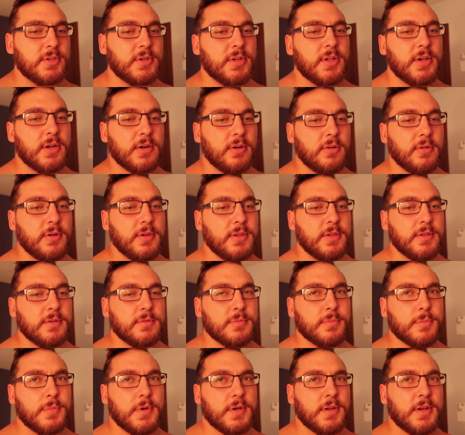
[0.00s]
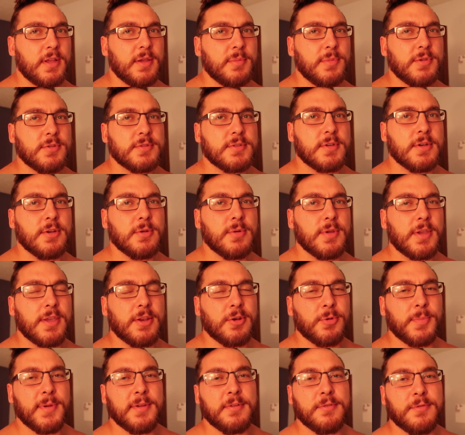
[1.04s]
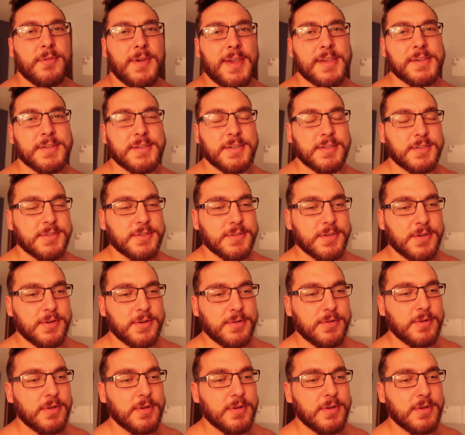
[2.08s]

little hungry, but I'm used to doing intermittent fasting. So